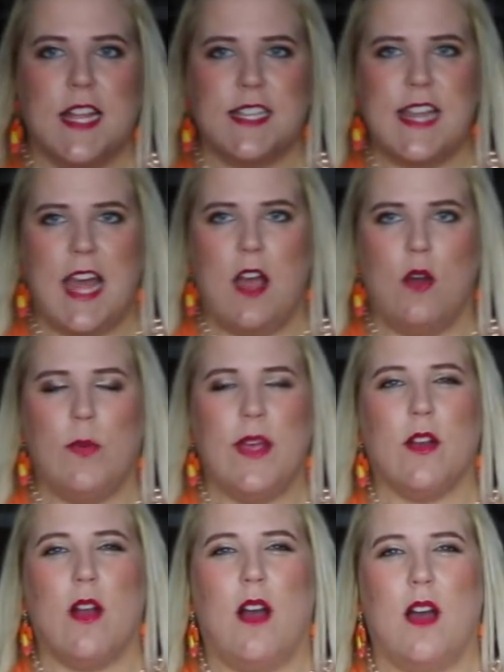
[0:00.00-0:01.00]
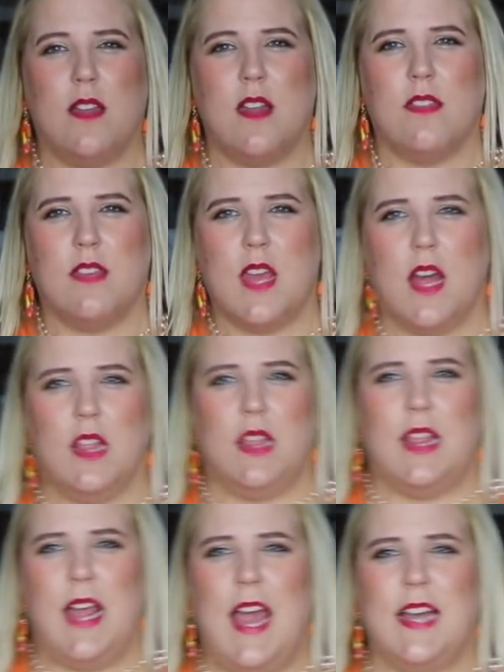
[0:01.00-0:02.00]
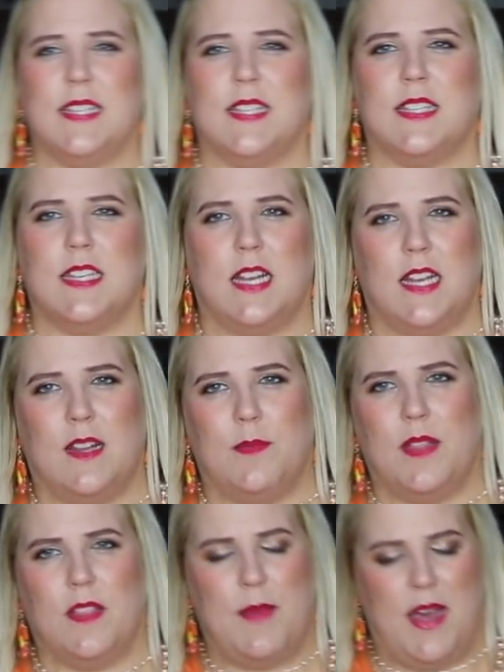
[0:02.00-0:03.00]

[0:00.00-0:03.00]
Now we are on the last item in the